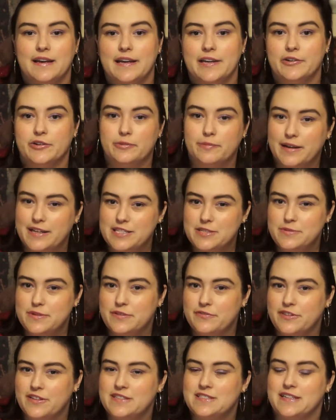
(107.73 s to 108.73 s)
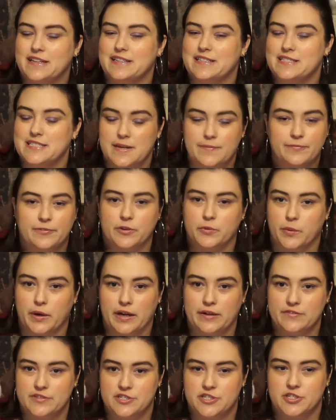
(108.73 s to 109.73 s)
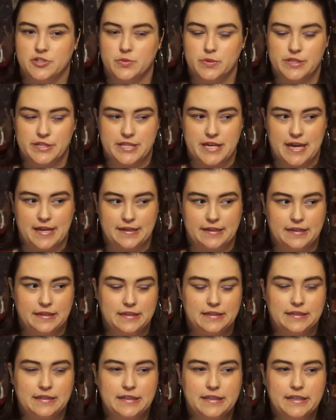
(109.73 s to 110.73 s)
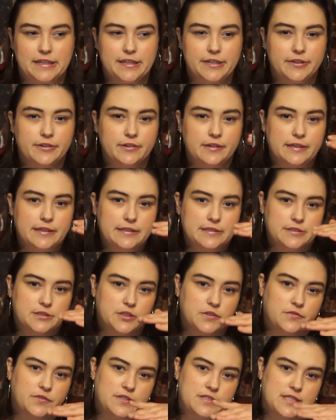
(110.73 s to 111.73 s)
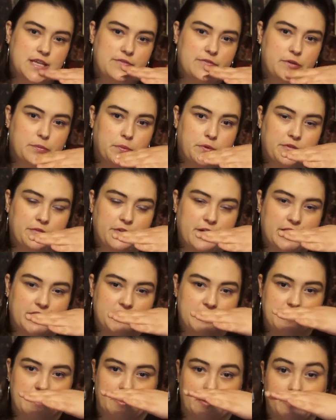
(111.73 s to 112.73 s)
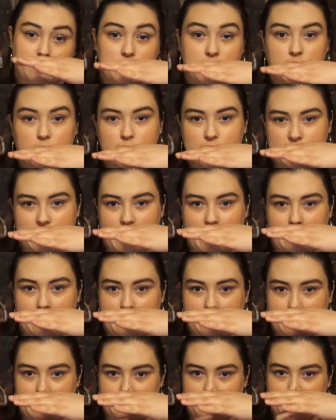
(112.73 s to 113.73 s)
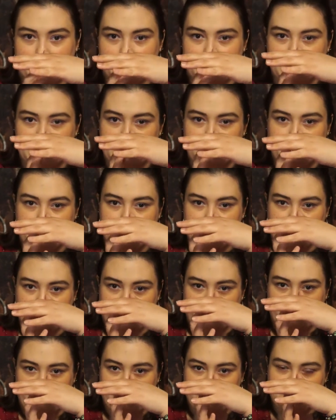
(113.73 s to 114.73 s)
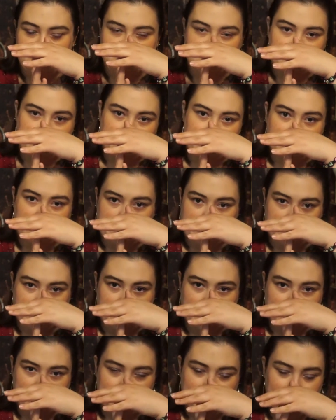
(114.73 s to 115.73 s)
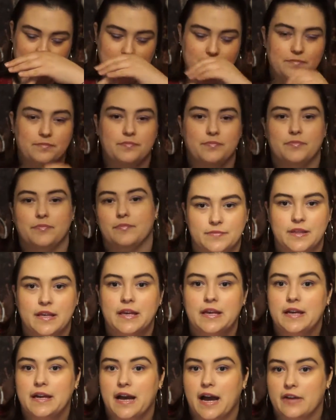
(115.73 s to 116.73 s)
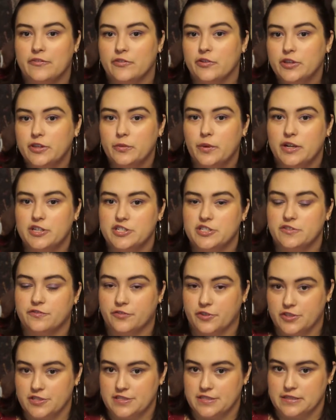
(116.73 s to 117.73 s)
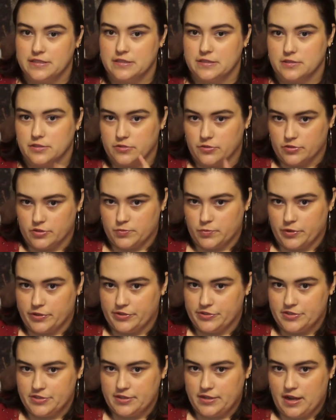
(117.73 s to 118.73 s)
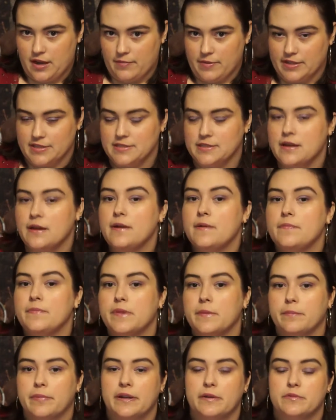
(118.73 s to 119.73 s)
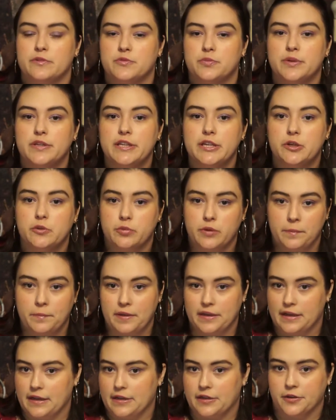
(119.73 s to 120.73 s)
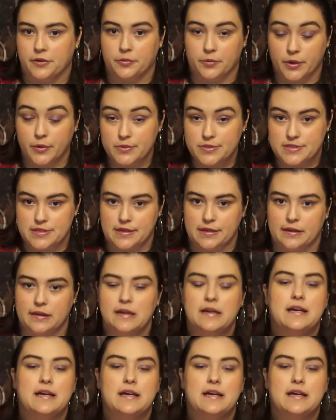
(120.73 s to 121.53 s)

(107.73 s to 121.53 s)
It reminds me of things like Stepford Wives too, with that eerie surface level perfection that you know is hiding some deep imperfections beneath it. I've only watched the first season, so no spoilers in the comments, but it was really gripping and engrossing.